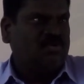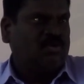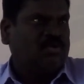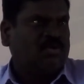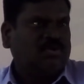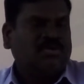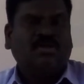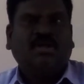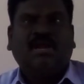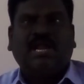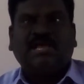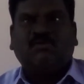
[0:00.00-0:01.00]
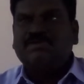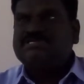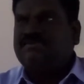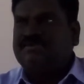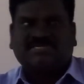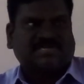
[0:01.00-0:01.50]
No. Likewise,
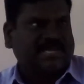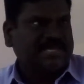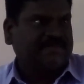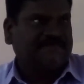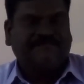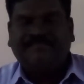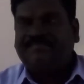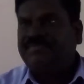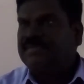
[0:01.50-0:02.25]
he was trying.